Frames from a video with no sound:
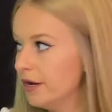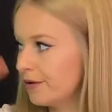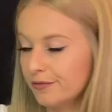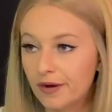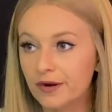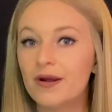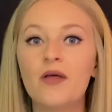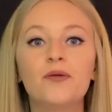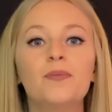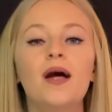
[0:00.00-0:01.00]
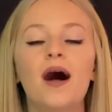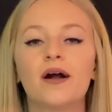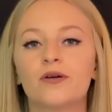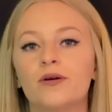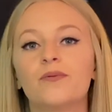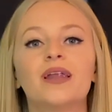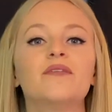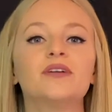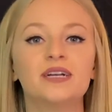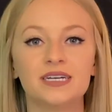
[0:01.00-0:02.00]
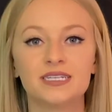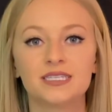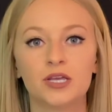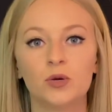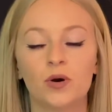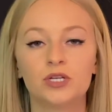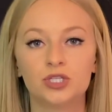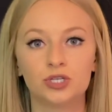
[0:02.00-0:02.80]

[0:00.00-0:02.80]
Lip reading: run around the block or whatever it is that you want to